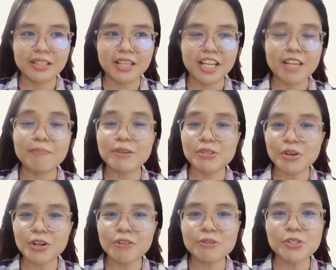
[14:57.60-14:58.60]
and must
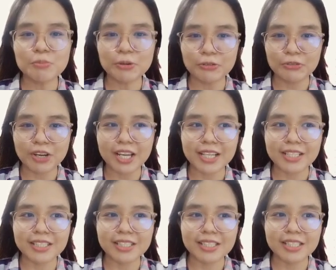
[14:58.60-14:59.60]
always provide,
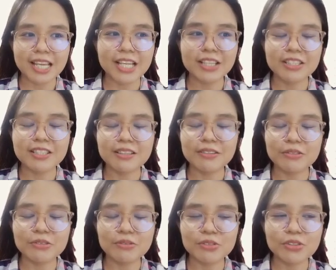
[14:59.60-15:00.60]
and
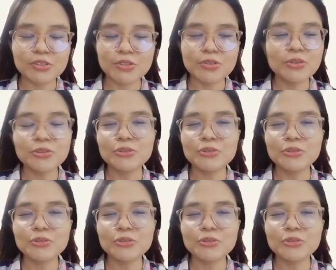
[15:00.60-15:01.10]
don't